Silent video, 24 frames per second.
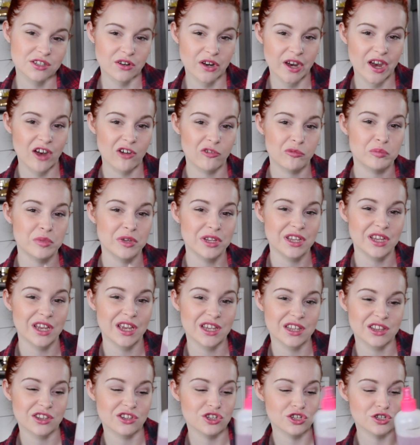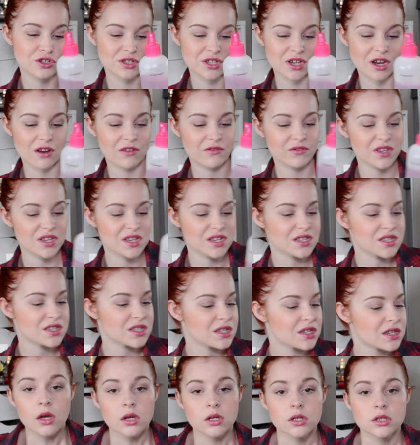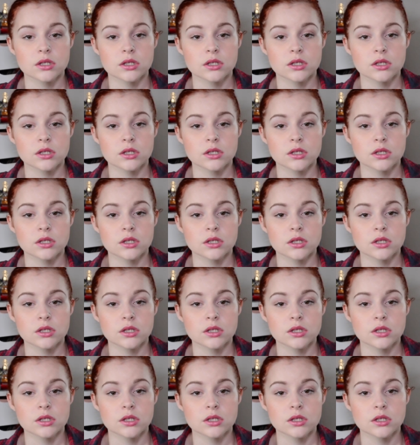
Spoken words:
so I have been getting the use out of this.